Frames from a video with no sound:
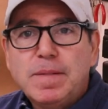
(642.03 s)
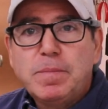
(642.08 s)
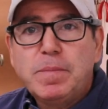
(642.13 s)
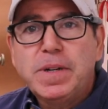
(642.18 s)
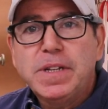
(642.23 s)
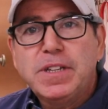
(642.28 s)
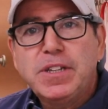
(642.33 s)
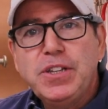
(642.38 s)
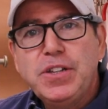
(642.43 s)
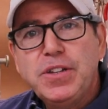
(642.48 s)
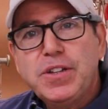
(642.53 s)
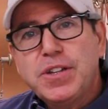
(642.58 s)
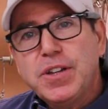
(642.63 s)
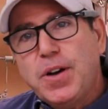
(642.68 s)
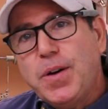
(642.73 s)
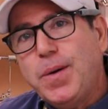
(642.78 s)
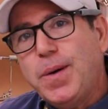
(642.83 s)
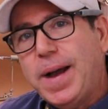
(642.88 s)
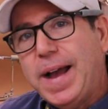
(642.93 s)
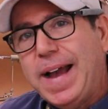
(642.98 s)
But you
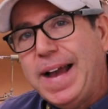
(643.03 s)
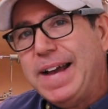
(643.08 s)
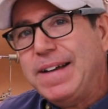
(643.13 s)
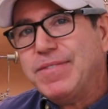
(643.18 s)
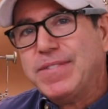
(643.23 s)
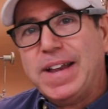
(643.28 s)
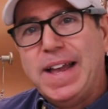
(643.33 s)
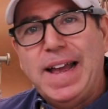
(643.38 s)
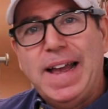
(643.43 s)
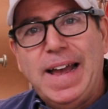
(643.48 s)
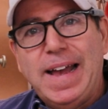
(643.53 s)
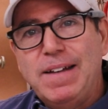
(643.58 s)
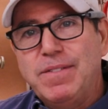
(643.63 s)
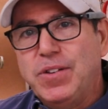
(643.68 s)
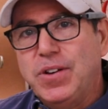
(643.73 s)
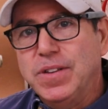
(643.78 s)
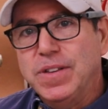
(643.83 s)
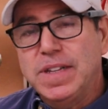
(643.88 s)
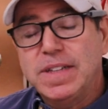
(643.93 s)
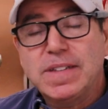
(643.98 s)
don't have to have
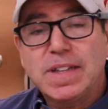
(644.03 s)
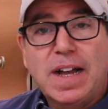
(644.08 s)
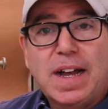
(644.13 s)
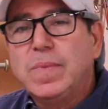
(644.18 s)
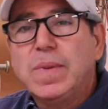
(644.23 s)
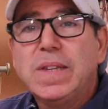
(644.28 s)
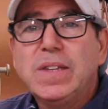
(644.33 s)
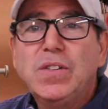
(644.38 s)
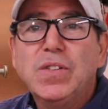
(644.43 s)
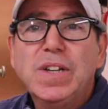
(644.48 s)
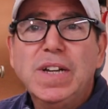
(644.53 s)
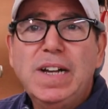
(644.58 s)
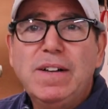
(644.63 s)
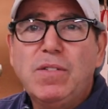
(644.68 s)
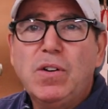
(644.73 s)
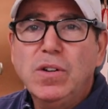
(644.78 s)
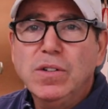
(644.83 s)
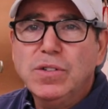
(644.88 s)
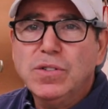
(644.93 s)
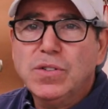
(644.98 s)
all this. You can
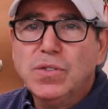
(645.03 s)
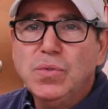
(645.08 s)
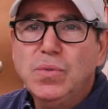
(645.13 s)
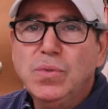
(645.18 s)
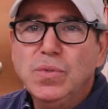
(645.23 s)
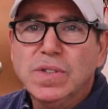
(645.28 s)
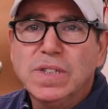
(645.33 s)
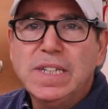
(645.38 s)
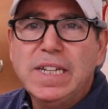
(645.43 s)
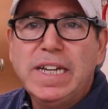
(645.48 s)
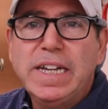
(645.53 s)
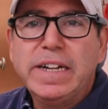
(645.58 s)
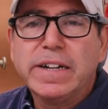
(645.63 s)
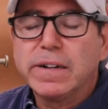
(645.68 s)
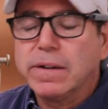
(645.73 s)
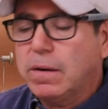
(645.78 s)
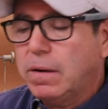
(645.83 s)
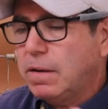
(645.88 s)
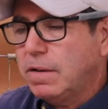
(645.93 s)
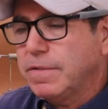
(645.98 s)
have all your tools and
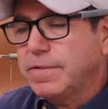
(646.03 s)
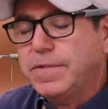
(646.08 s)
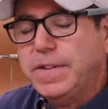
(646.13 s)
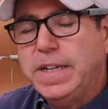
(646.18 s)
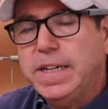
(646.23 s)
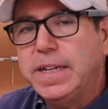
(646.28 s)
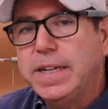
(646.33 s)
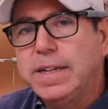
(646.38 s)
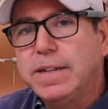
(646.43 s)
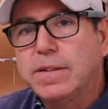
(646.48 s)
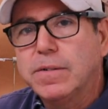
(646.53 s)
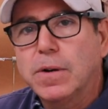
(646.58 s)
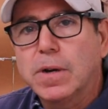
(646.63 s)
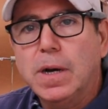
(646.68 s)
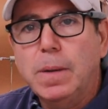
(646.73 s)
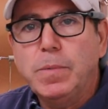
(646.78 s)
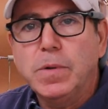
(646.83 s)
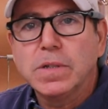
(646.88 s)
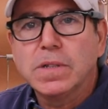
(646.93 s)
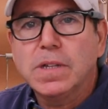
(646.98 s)
gear all fit into a
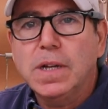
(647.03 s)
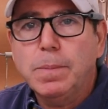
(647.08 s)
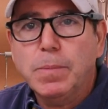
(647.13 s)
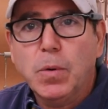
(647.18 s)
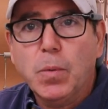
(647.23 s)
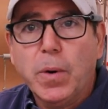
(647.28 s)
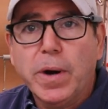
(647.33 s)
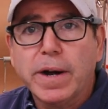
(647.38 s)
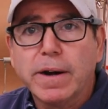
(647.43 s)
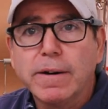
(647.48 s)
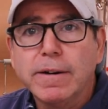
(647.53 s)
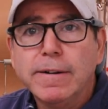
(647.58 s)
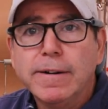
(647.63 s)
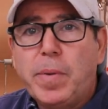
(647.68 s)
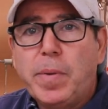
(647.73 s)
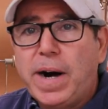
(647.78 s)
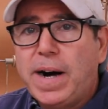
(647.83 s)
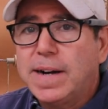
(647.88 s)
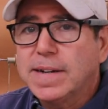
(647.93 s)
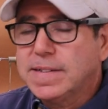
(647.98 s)
couple Tupperware
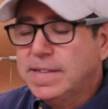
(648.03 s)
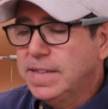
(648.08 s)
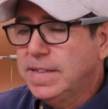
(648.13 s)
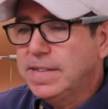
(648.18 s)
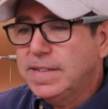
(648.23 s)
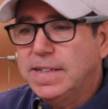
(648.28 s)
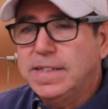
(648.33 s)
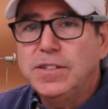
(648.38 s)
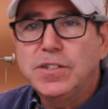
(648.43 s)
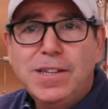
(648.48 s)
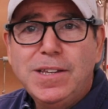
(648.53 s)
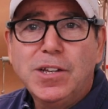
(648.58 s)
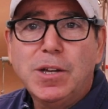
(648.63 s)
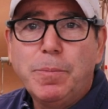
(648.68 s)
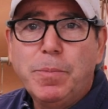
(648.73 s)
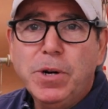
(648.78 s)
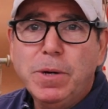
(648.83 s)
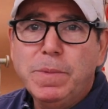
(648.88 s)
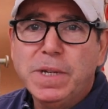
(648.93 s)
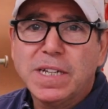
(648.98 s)
boxes, and you
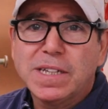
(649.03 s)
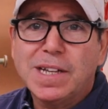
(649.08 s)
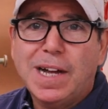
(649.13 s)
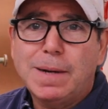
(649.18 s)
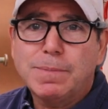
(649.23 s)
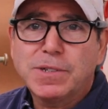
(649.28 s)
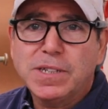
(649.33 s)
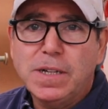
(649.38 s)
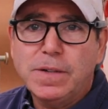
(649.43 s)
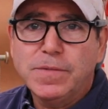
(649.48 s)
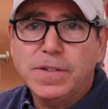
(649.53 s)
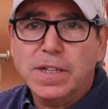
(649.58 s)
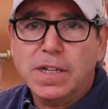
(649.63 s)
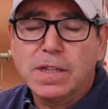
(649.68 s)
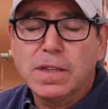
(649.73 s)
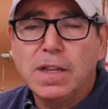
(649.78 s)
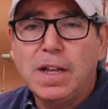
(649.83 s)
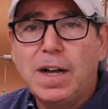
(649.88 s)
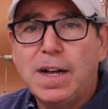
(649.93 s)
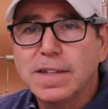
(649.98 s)
can put them in a top shelf in a
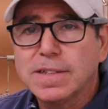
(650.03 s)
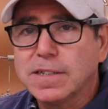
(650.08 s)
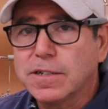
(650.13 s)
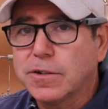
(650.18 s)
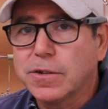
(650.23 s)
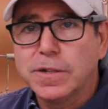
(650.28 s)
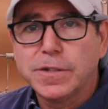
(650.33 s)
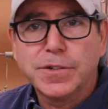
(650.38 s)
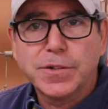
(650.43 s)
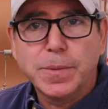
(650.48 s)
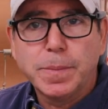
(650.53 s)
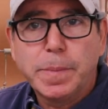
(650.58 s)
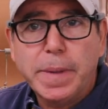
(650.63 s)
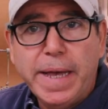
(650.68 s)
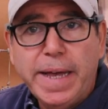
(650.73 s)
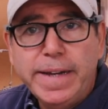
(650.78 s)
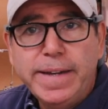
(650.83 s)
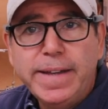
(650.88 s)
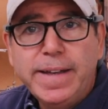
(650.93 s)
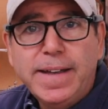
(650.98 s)
closet or under a
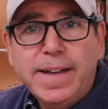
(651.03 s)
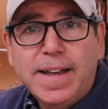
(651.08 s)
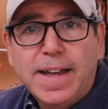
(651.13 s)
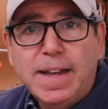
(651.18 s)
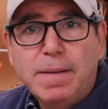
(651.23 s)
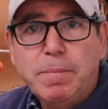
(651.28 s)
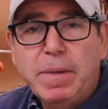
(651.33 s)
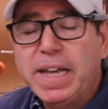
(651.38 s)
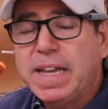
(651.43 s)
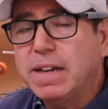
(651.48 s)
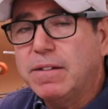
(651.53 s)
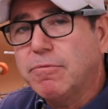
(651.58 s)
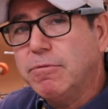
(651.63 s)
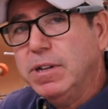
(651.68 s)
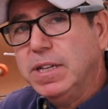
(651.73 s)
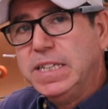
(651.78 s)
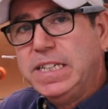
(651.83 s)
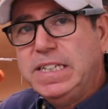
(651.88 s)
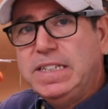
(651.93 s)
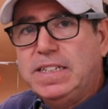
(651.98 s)
bed and make it
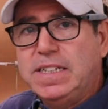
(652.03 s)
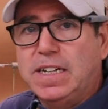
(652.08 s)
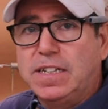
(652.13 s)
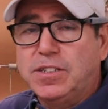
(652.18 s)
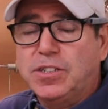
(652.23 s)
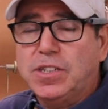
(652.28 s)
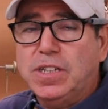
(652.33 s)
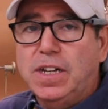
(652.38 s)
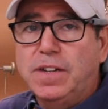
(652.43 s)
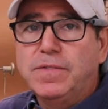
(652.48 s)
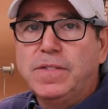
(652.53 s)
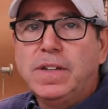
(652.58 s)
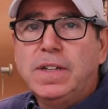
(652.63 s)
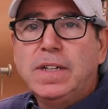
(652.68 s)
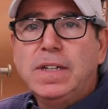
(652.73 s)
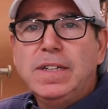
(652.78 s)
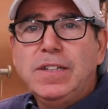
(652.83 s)
really easy on yourself.